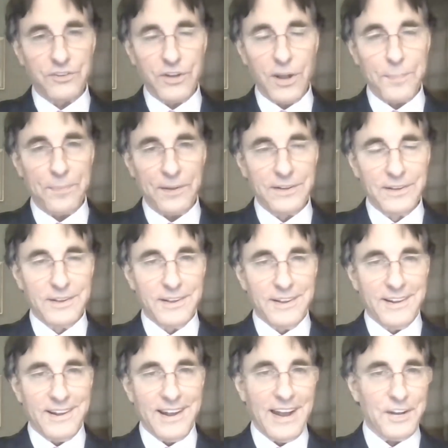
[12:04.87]
to something,
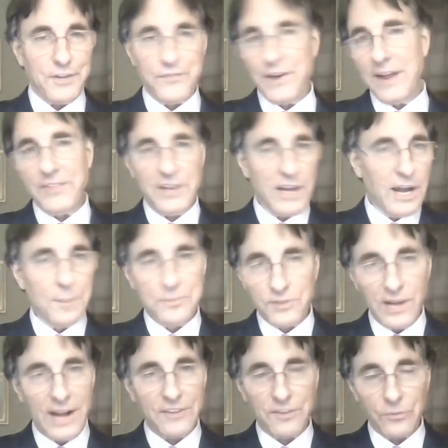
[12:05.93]
and you find the
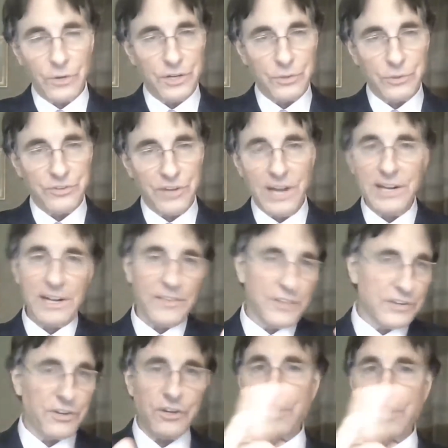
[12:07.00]
upsides of what you're resenting
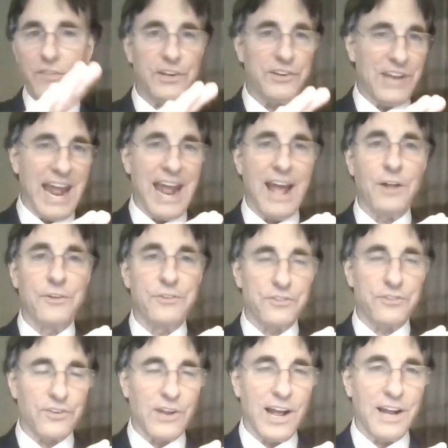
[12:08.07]
and the and the
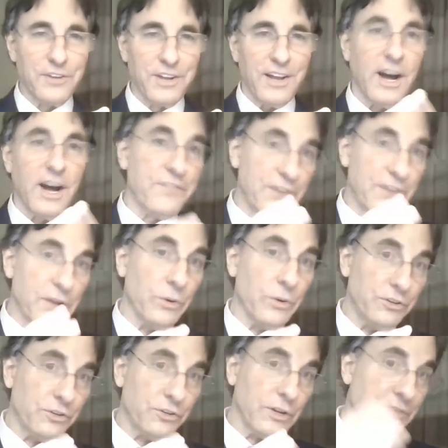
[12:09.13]
downsides of it
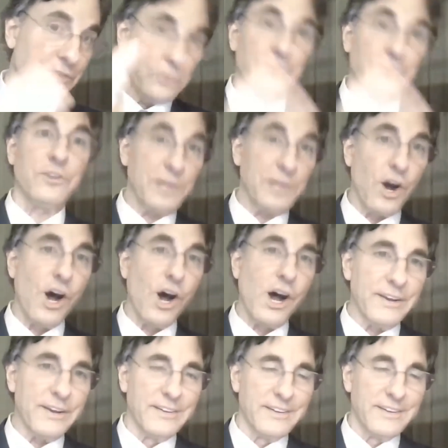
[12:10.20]
was if it was to be
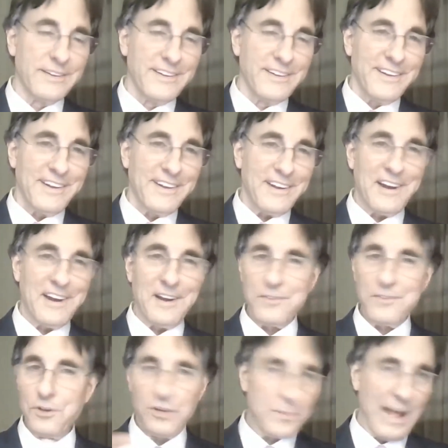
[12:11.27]
gone,
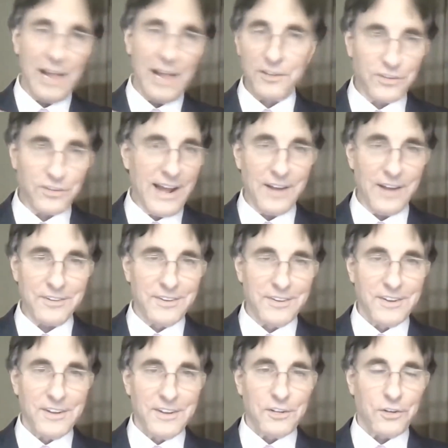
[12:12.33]
uh, you can balance it out
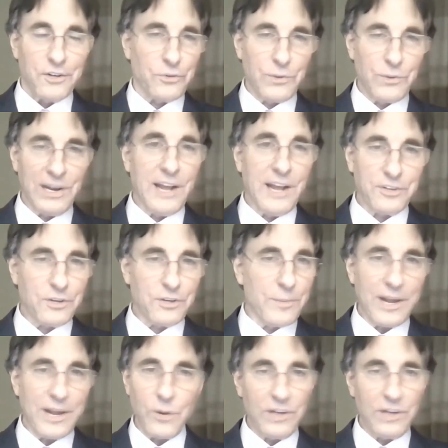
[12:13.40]
because you realize that
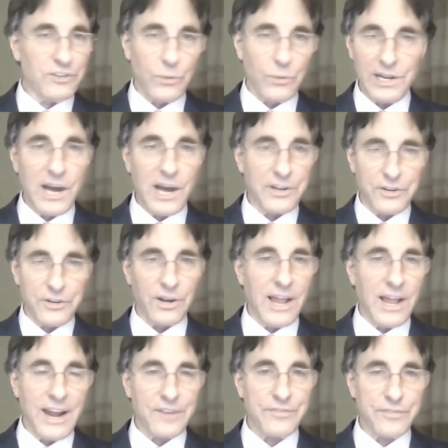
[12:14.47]
no matter what's going on in your
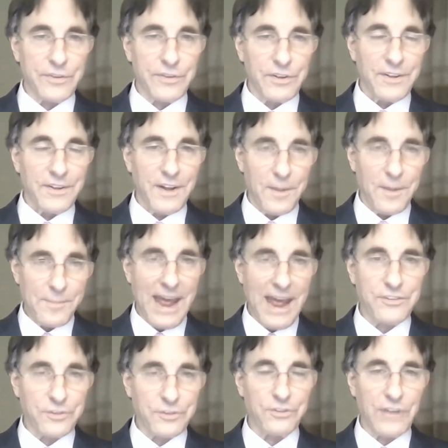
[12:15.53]
life, a
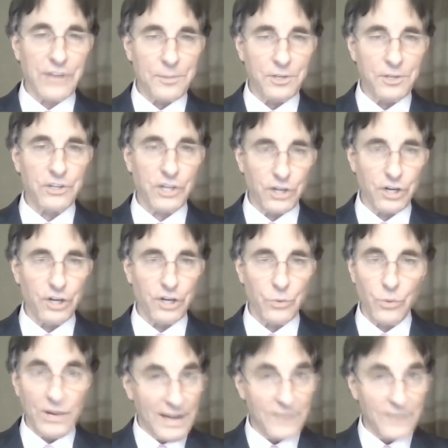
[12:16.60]
master is able to
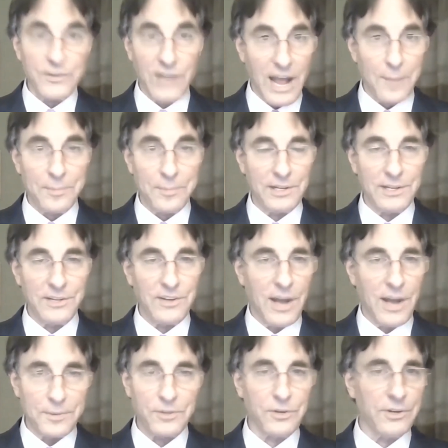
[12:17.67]
turn whatever's happening into
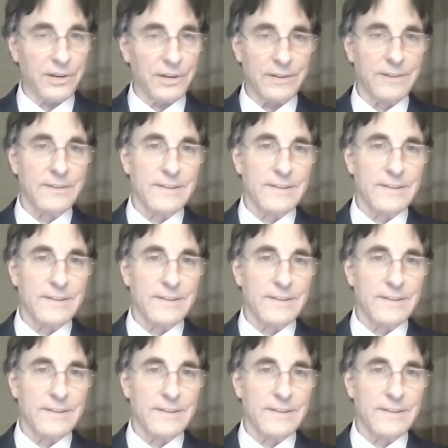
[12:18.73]
opportunity.